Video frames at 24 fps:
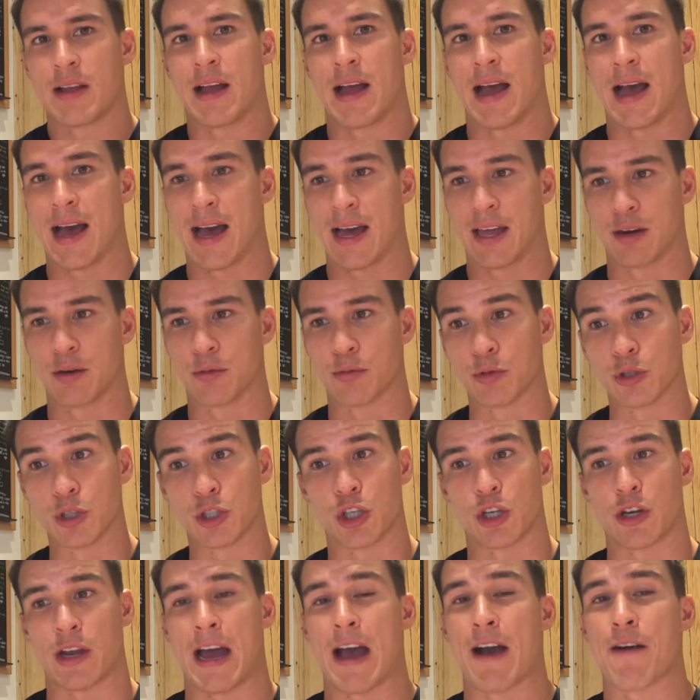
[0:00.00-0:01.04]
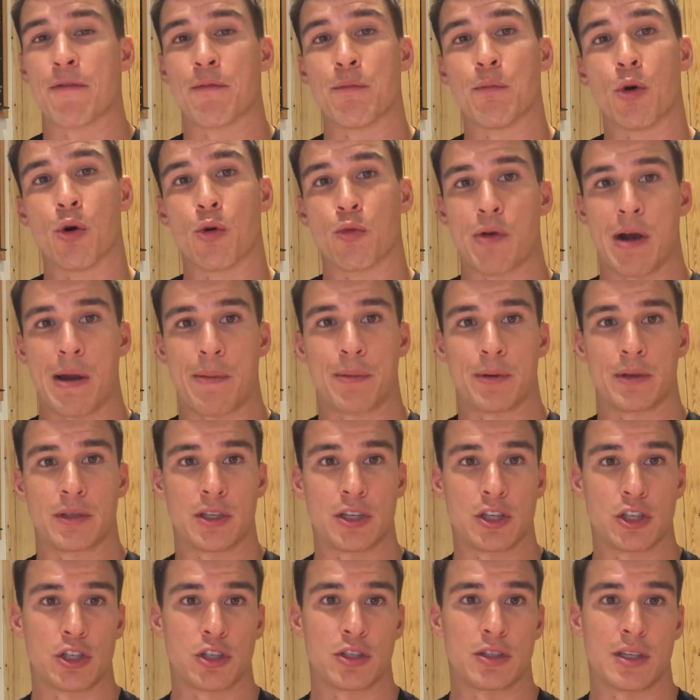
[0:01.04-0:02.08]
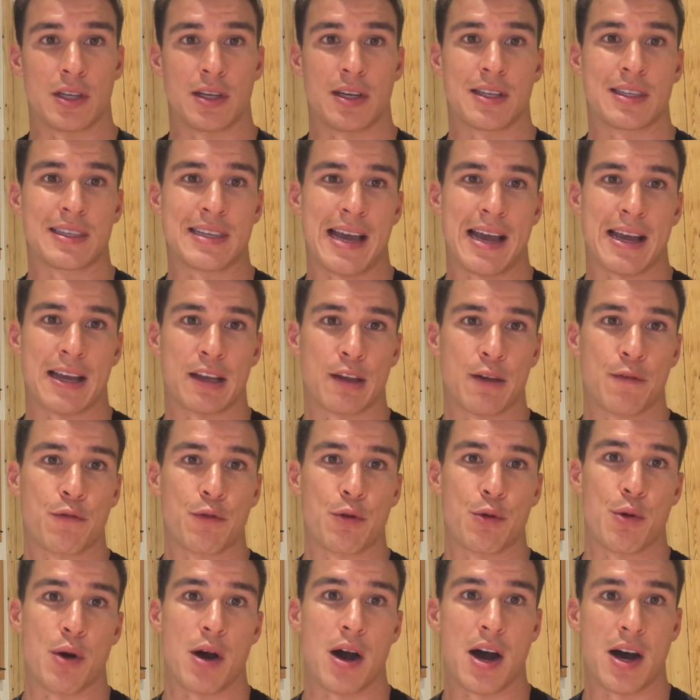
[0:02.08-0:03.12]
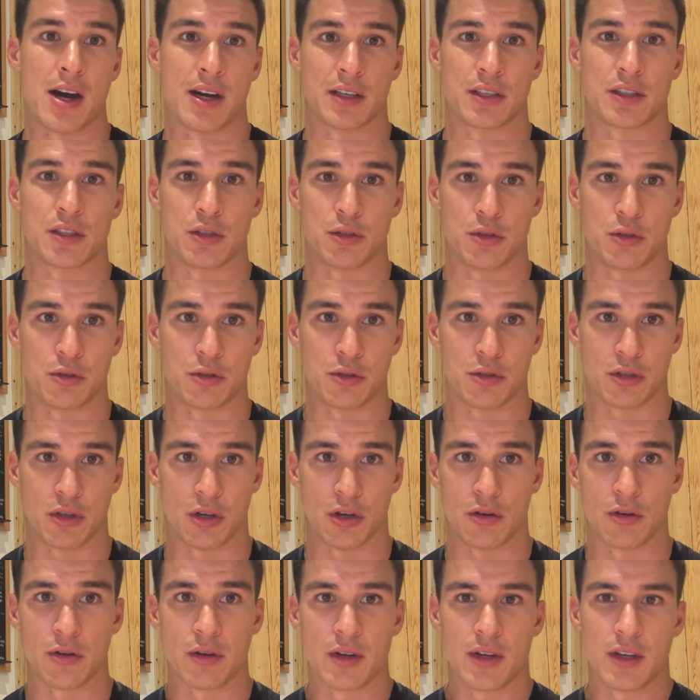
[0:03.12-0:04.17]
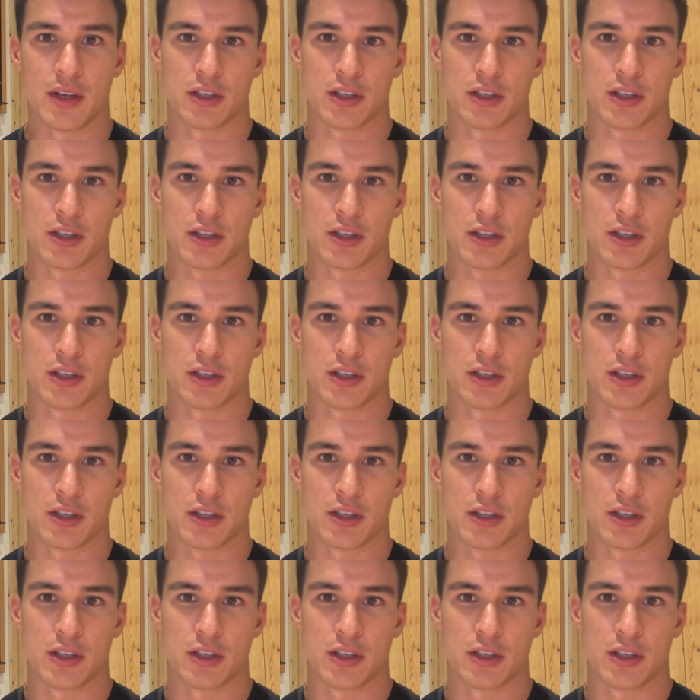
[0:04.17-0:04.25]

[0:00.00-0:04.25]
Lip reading: and we should have more repetitions in the tank if we were asked to do so.